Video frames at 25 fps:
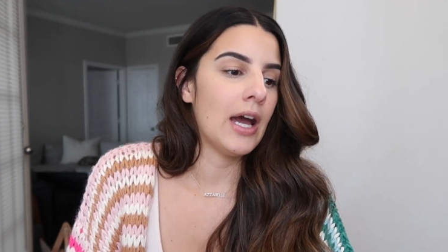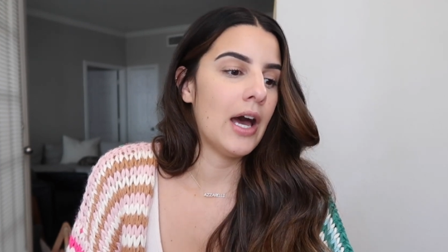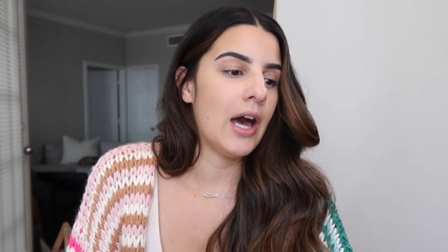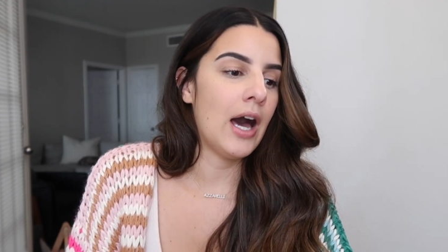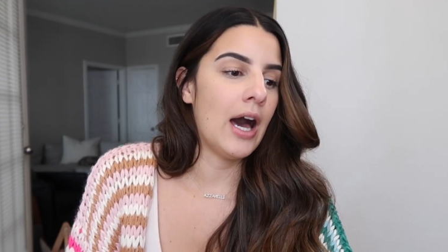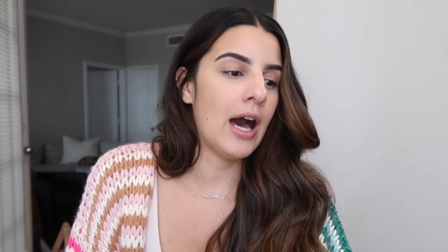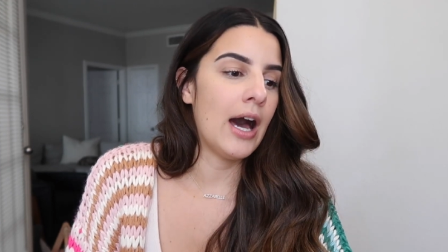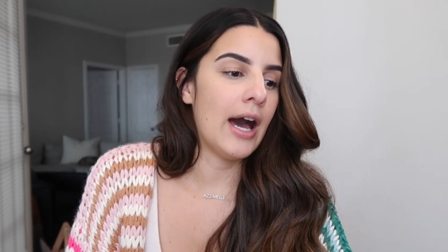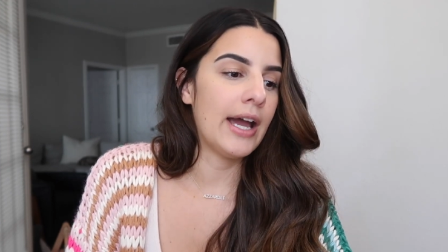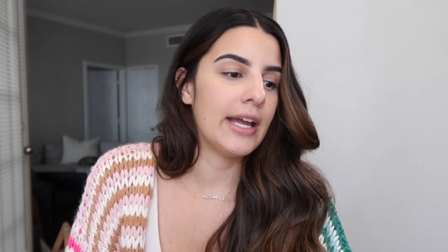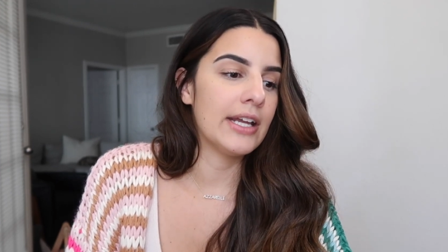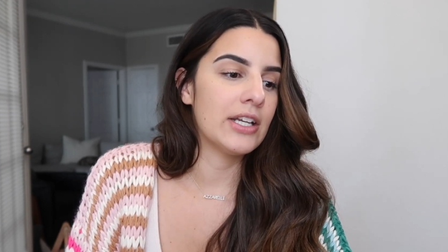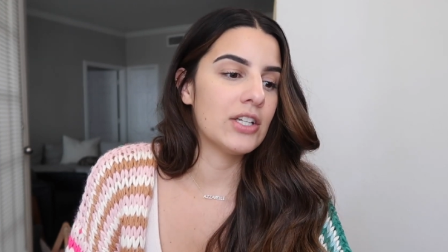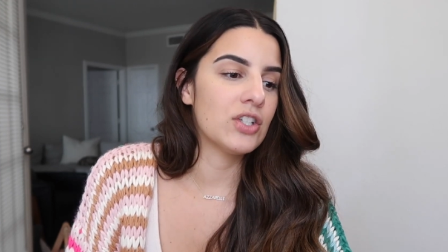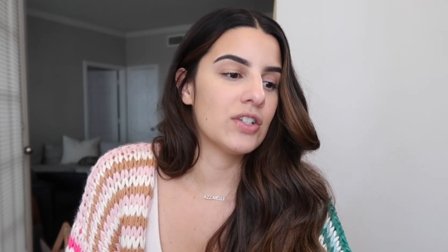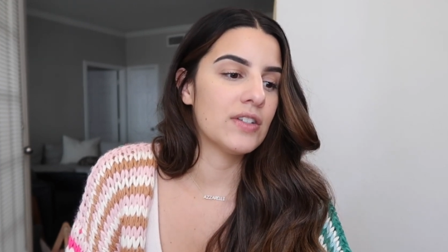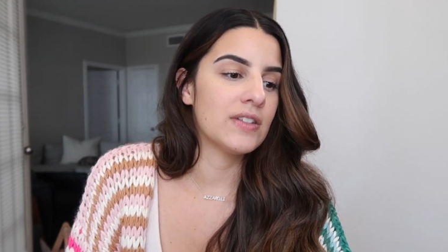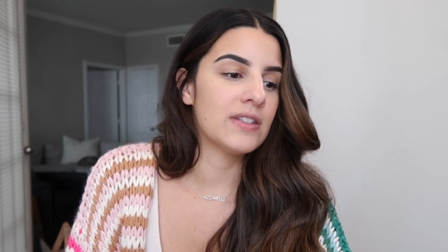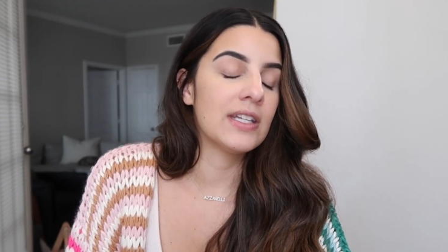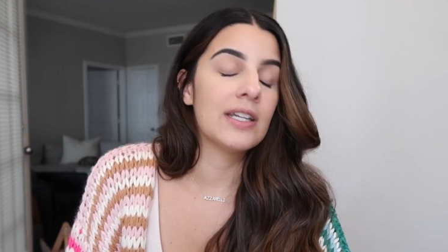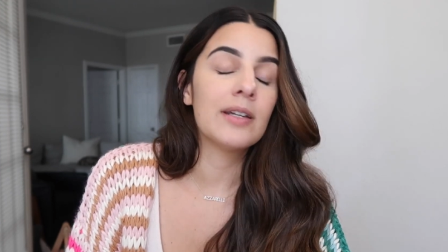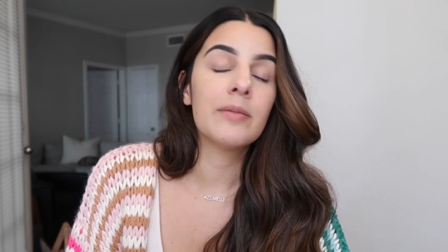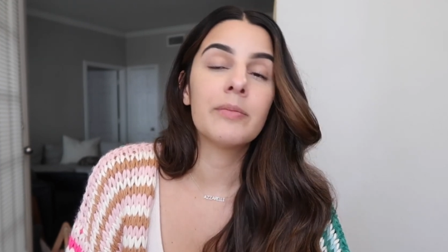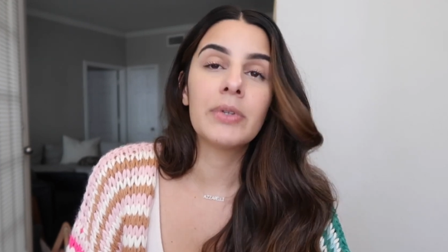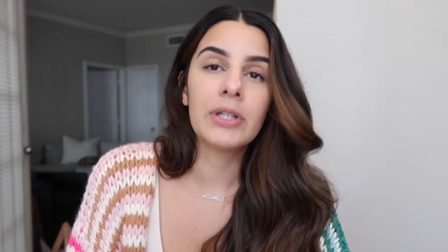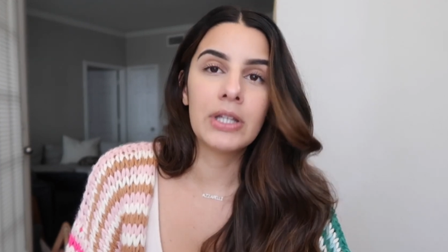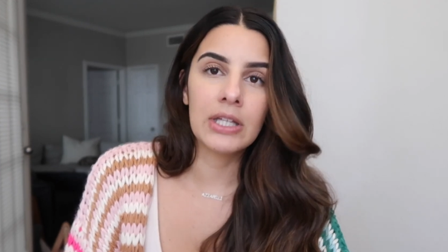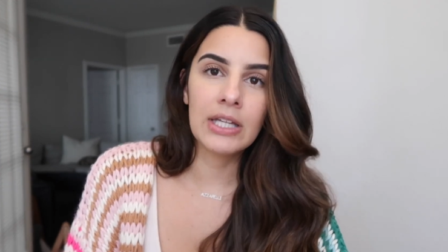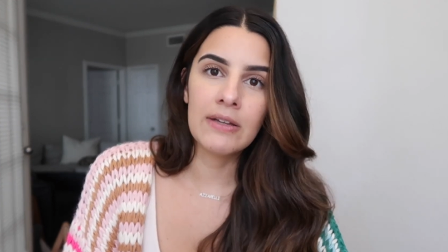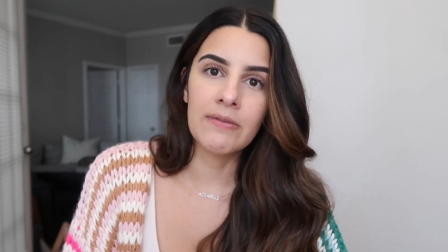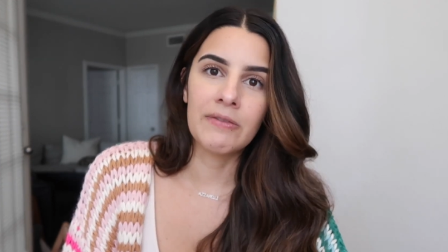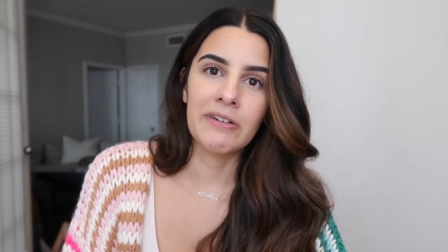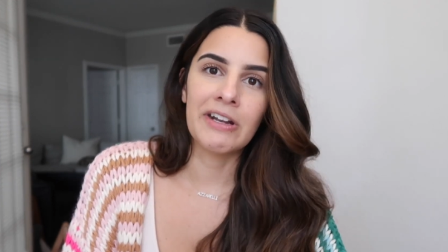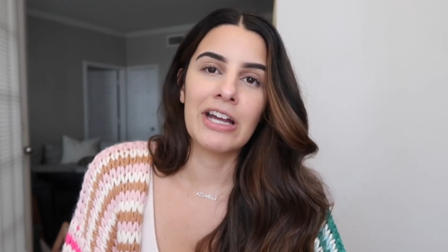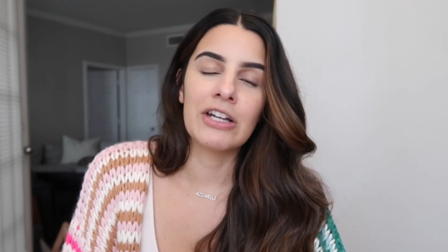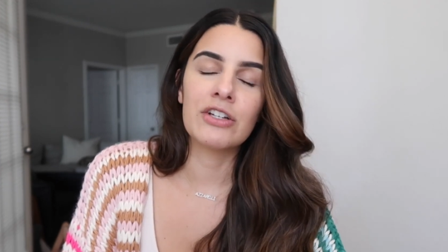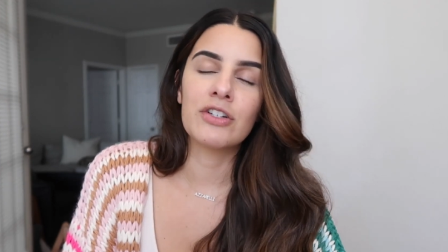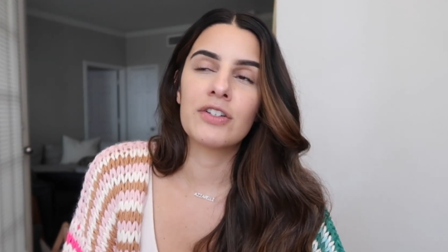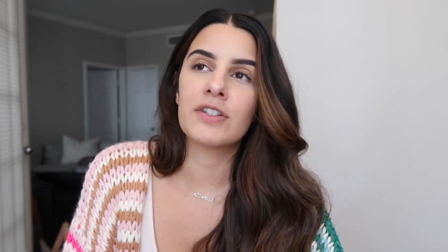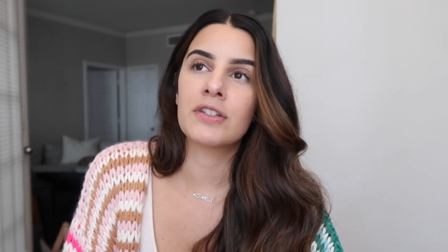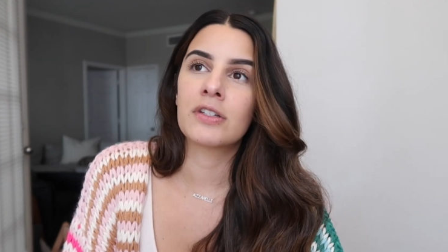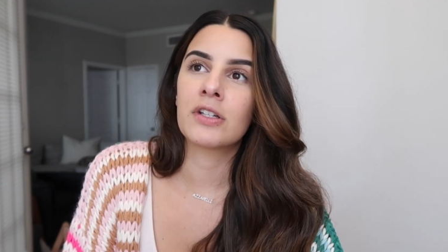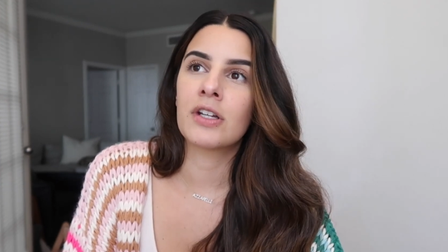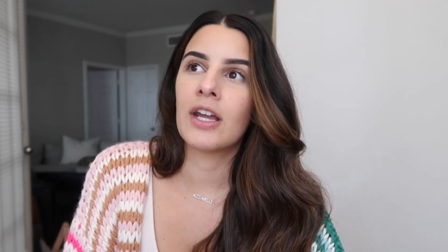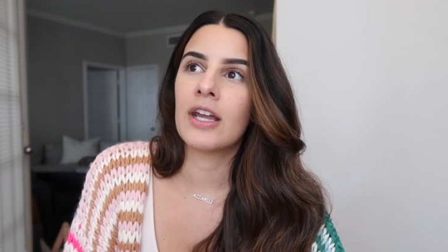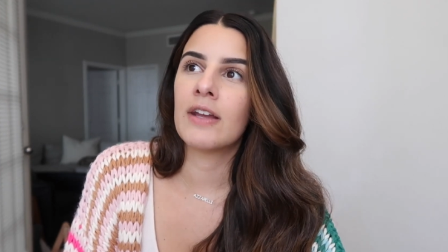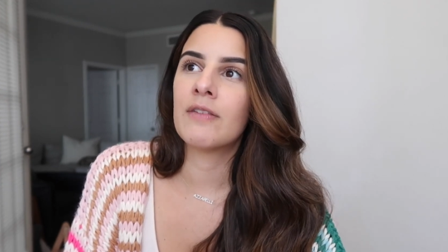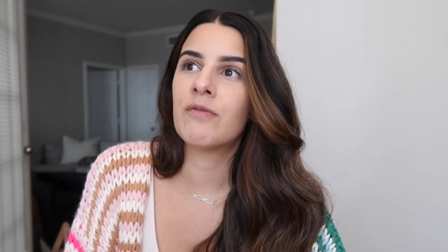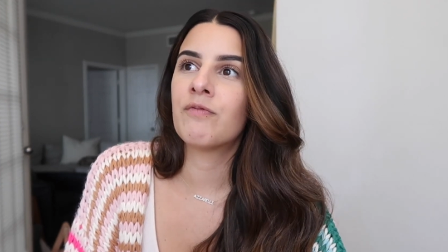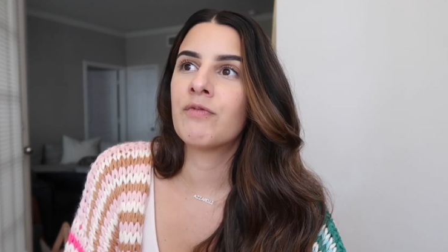I just didn't believe it.
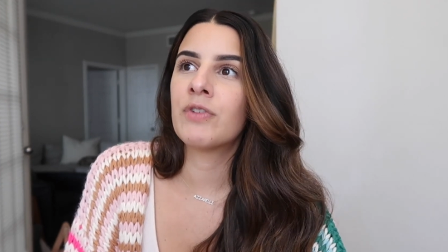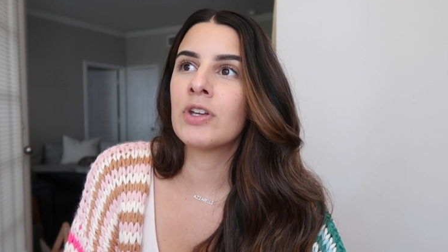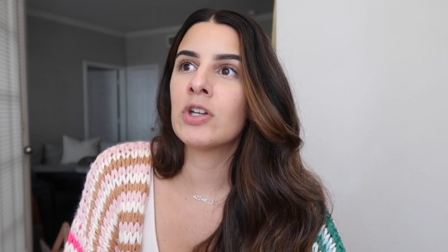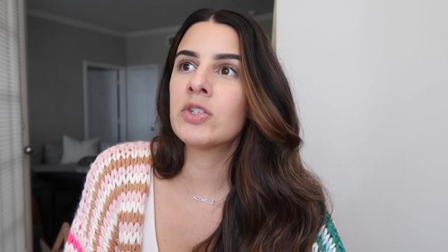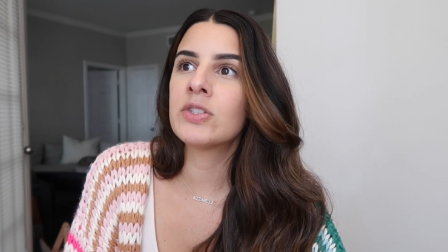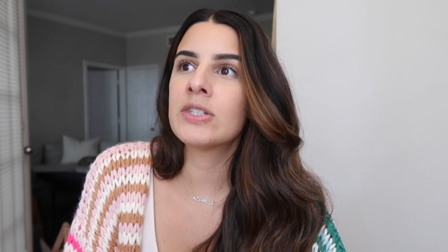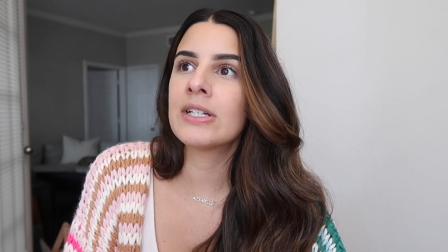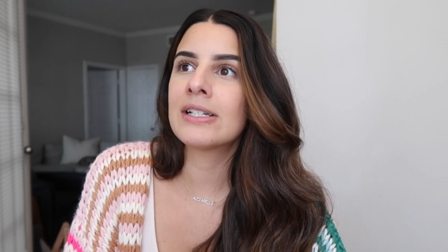It feels